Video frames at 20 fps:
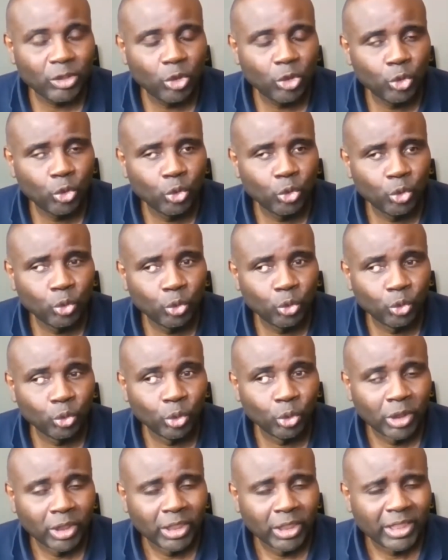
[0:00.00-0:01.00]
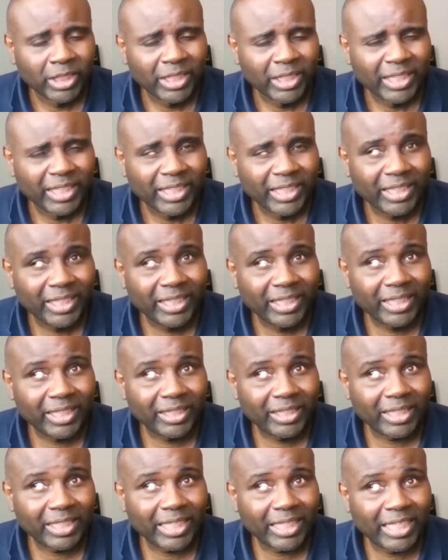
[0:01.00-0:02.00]
who
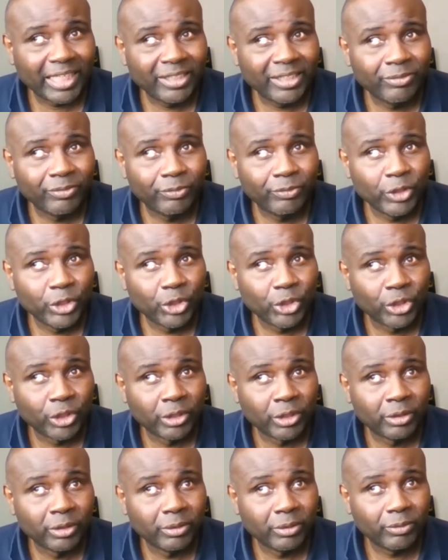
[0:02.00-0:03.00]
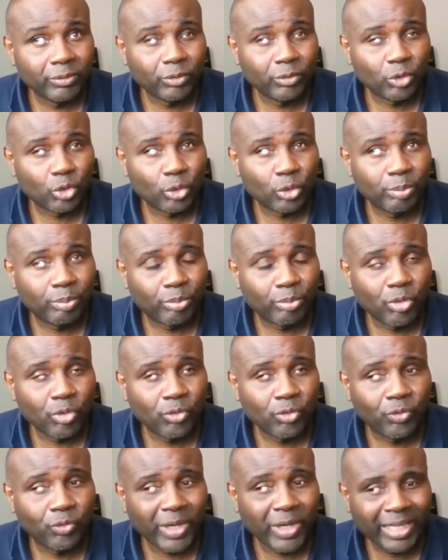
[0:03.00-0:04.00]
had a vision to
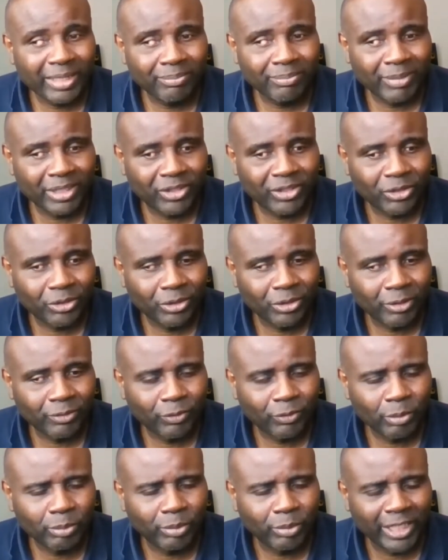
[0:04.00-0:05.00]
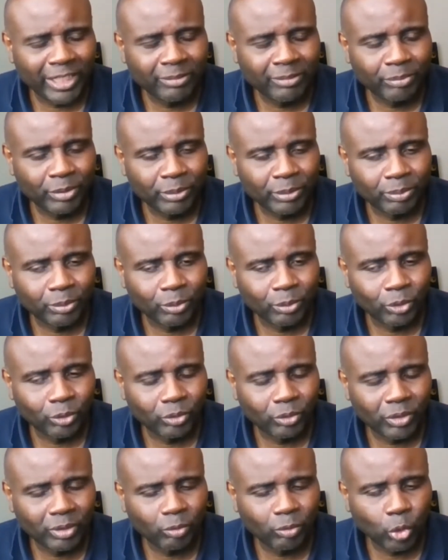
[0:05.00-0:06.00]
provide material for blind people.
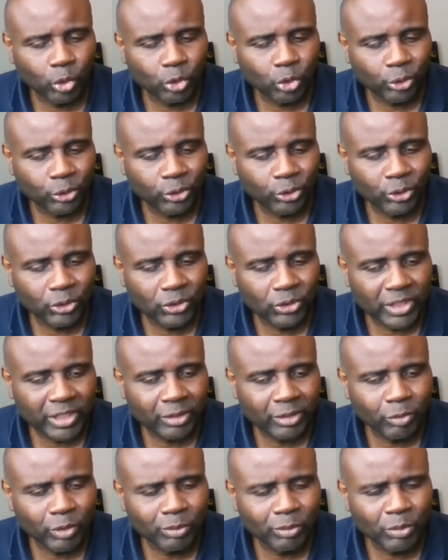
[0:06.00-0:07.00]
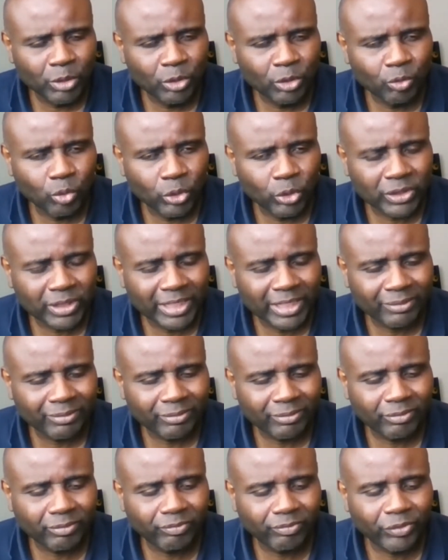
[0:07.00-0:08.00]
And what also stayed with me was that,
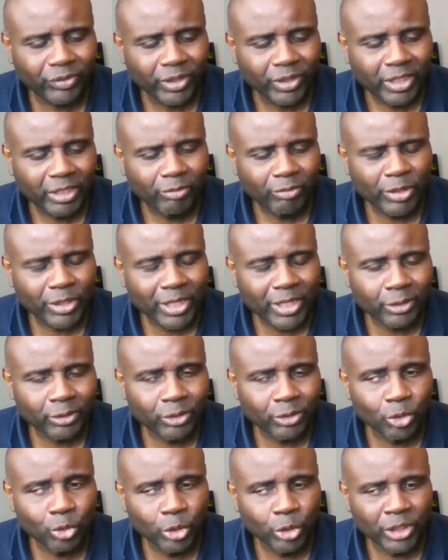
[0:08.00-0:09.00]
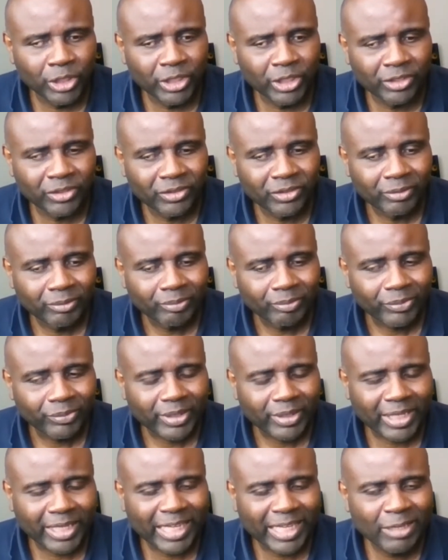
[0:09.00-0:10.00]
without knowing it,
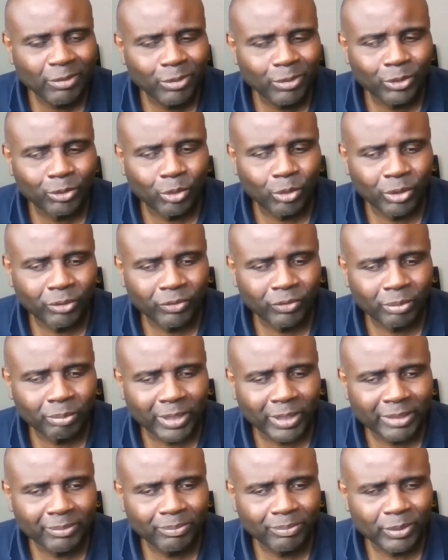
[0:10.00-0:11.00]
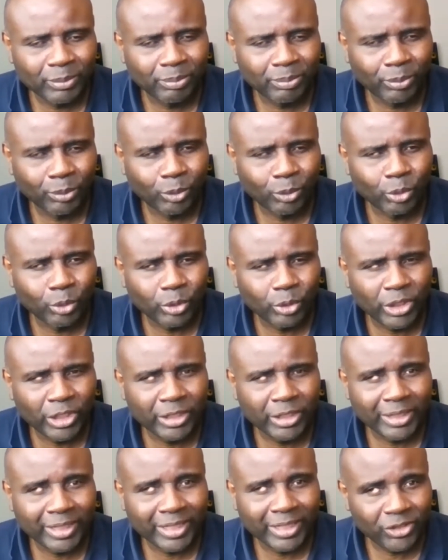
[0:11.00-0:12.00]
I was one of the blind people
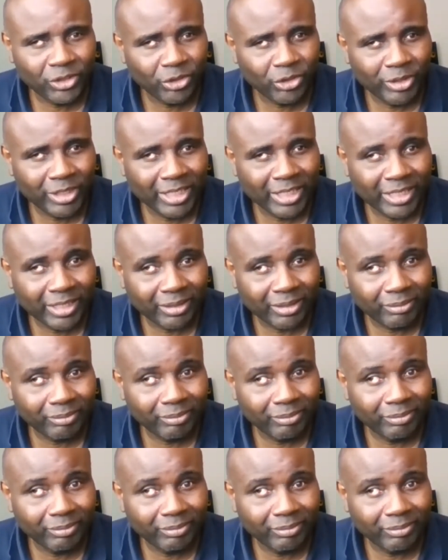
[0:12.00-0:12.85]
in Nigeria,